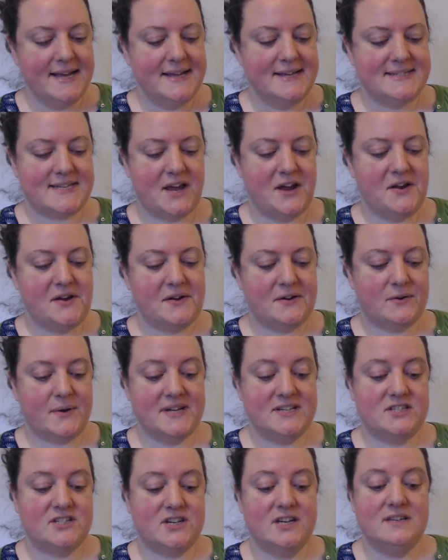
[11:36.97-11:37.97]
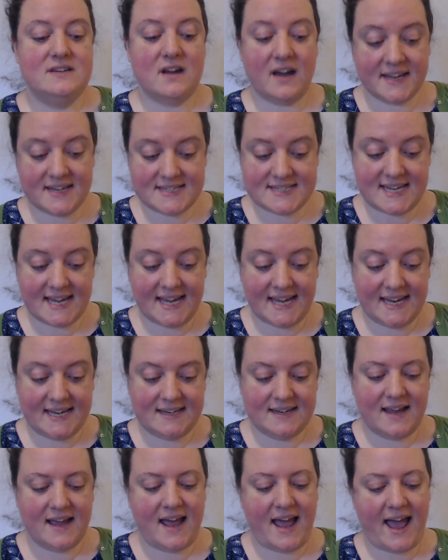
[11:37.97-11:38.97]
So question
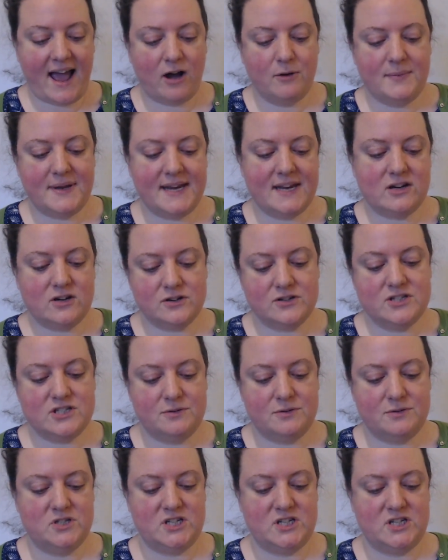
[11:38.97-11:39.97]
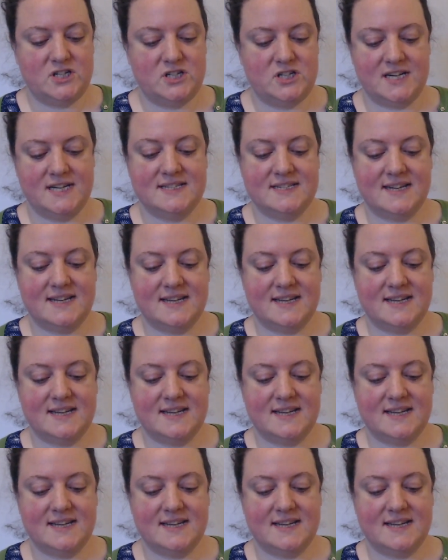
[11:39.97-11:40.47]
19, how many costume changes does